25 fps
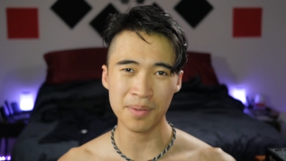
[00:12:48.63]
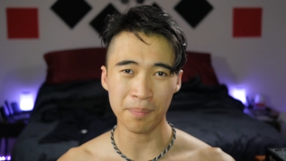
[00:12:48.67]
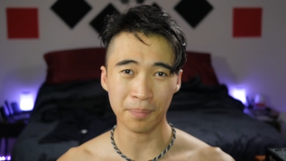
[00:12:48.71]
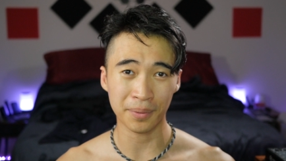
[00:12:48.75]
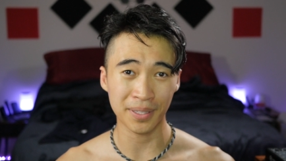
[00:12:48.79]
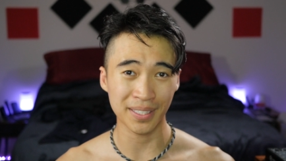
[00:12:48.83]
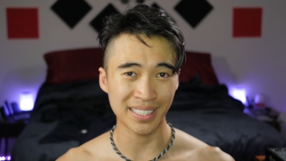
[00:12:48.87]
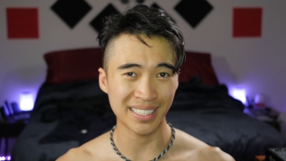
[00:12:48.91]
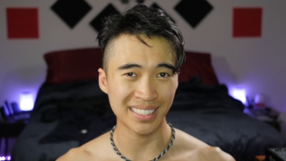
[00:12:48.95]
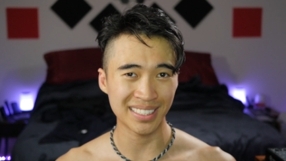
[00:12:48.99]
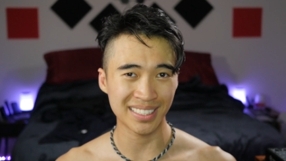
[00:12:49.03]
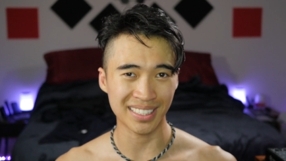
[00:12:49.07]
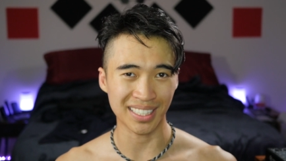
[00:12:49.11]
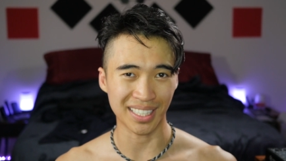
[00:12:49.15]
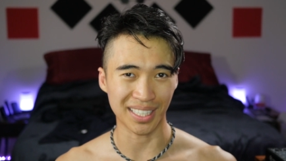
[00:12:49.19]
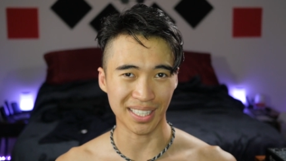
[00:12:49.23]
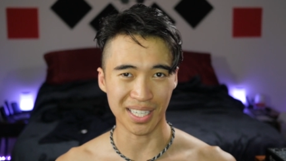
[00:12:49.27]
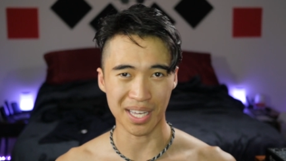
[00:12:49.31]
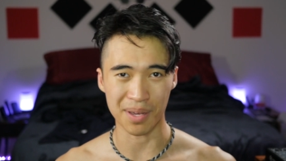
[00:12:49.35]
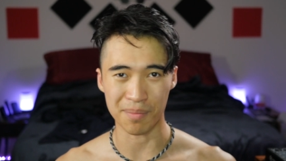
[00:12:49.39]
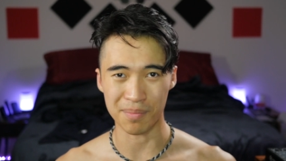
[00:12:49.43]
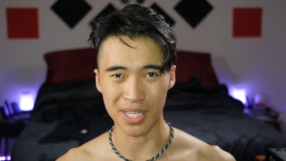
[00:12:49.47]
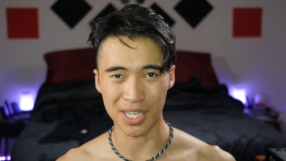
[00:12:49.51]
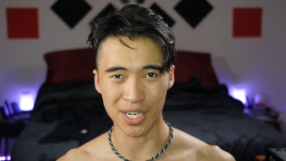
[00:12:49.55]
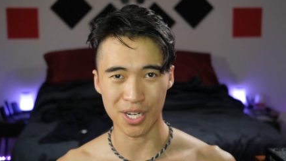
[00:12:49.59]
please
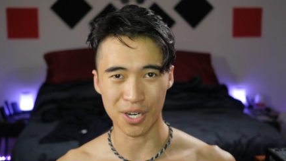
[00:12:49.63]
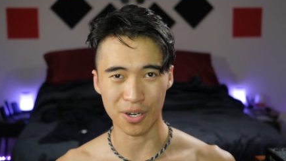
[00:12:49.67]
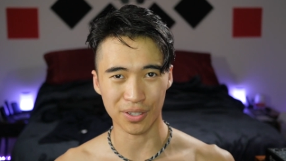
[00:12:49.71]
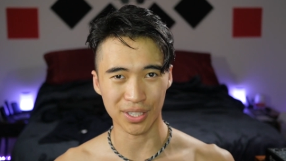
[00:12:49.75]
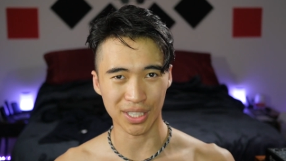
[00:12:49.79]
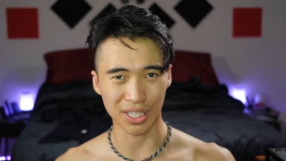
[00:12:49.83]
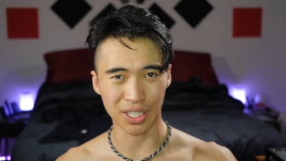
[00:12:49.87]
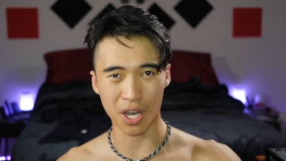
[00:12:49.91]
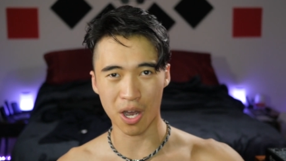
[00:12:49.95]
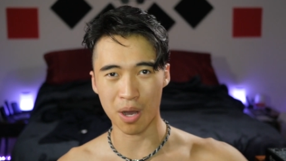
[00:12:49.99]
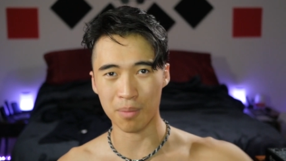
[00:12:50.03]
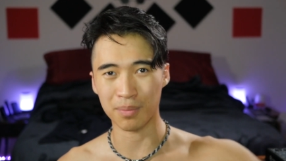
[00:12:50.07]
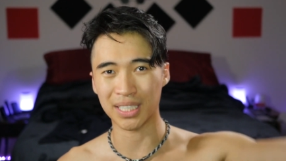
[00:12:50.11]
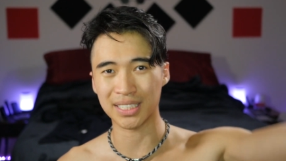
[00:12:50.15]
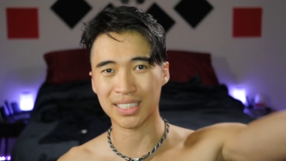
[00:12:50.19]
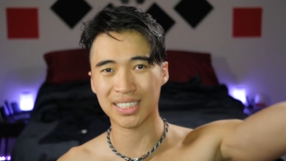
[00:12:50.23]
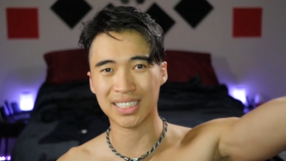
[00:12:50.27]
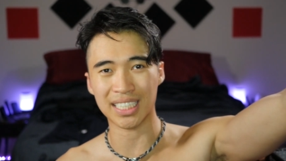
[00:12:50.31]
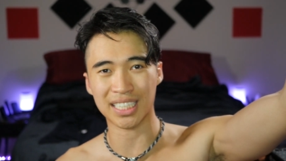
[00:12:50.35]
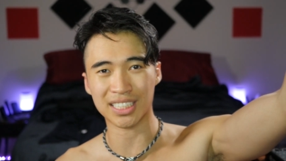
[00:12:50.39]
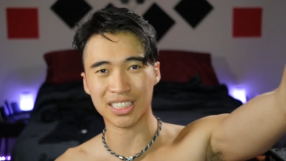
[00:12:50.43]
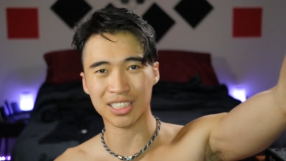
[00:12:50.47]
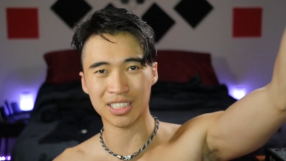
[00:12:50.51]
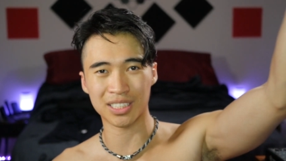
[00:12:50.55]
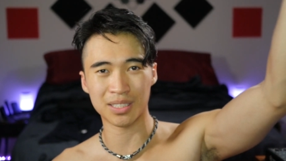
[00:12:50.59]
let me know in the comments
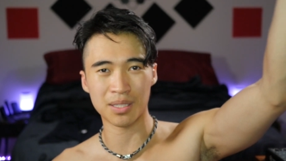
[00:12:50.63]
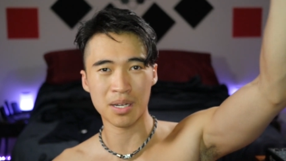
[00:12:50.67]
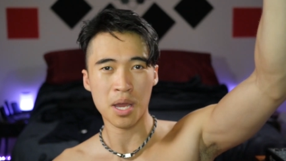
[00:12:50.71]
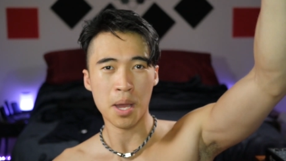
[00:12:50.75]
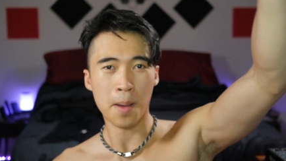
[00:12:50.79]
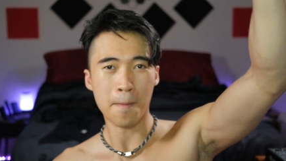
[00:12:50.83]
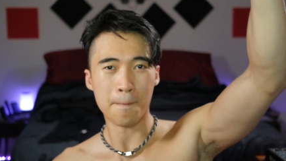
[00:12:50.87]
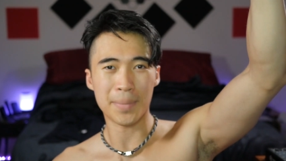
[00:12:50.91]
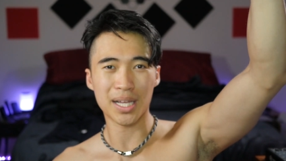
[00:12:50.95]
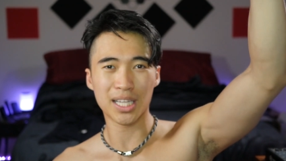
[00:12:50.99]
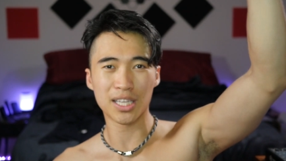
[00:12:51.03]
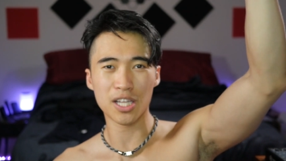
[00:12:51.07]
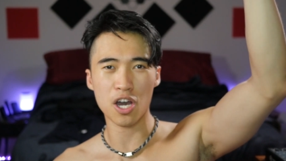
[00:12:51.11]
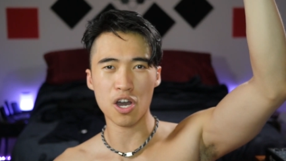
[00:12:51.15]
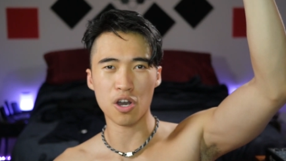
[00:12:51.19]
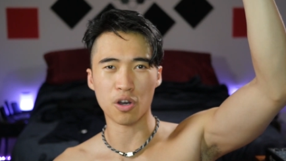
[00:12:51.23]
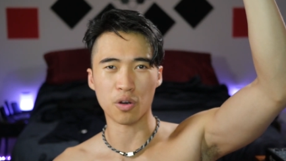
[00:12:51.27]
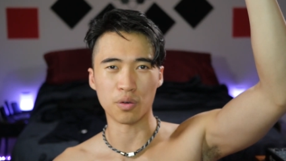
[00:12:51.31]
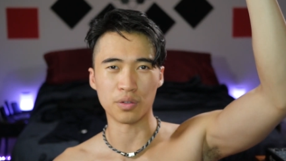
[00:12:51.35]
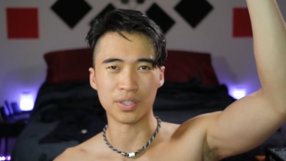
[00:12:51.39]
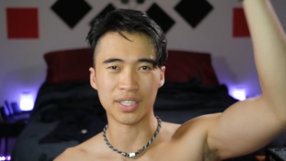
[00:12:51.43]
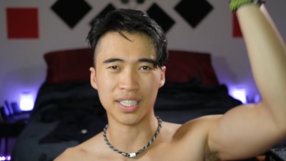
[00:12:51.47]
section below.